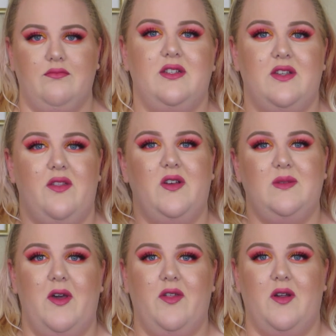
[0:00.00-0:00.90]
So
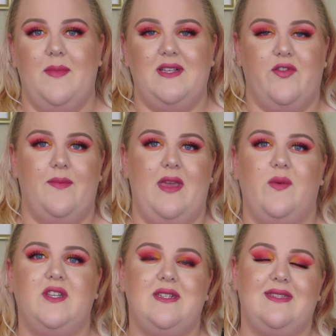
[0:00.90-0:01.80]
those both are a miss for me,
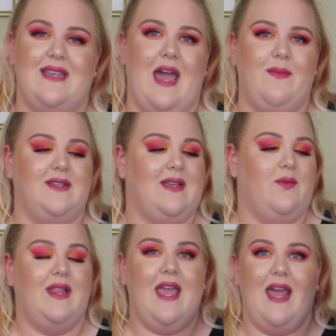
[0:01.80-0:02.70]
which is sad because I
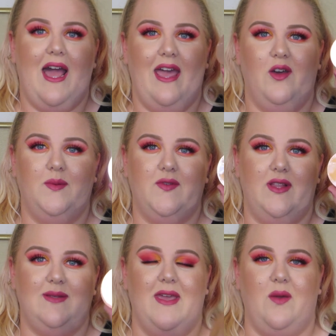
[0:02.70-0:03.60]
really had high hopes for
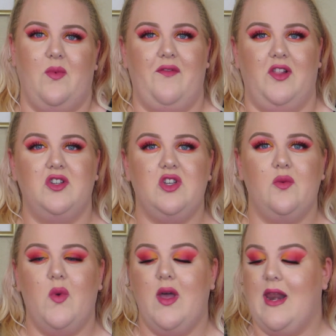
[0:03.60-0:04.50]
this Makeup
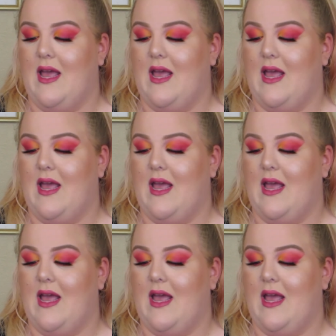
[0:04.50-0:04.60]
Revolution one.